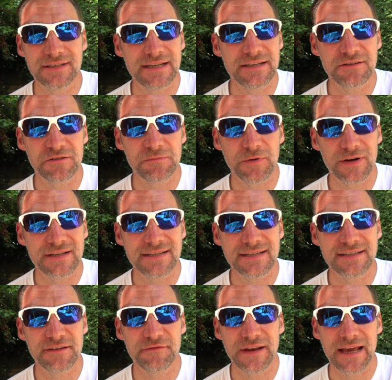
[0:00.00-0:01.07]
and diesel
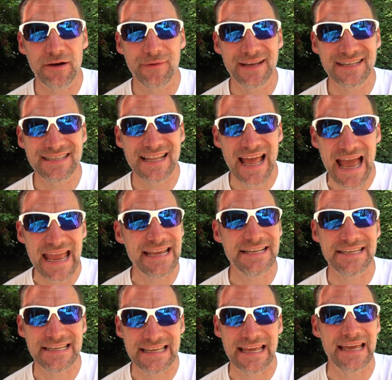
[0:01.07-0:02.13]
prices have now hit an
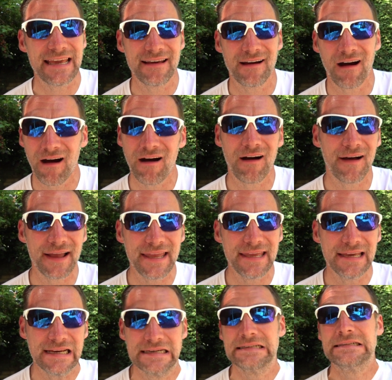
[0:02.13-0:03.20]
8-year
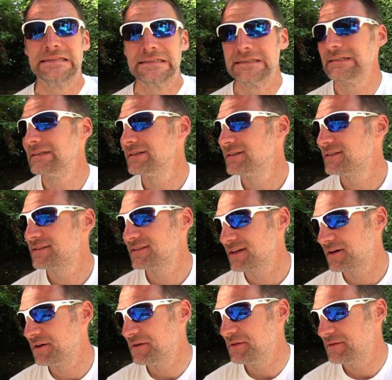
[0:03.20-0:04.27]
high.
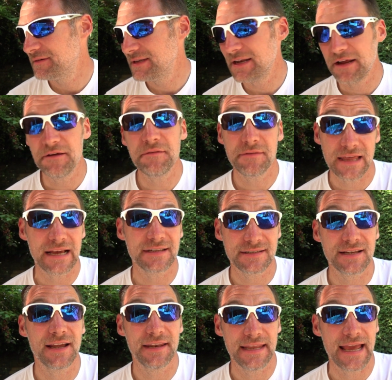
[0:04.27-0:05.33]
So, you know, that
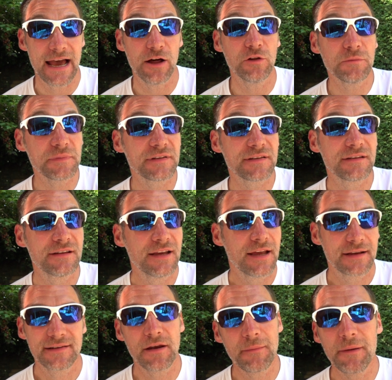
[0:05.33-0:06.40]
certainly helps.
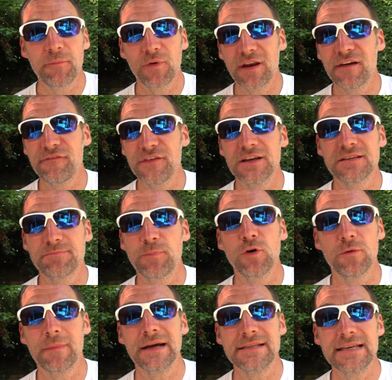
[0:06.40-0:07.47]
Because I remember when I first
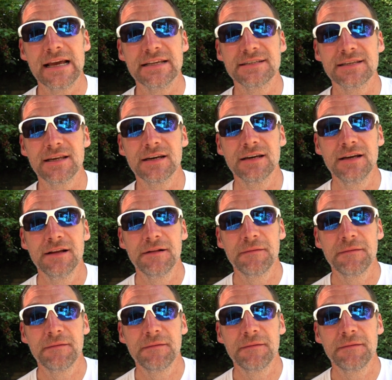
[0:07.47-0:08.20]
bought my Tesla,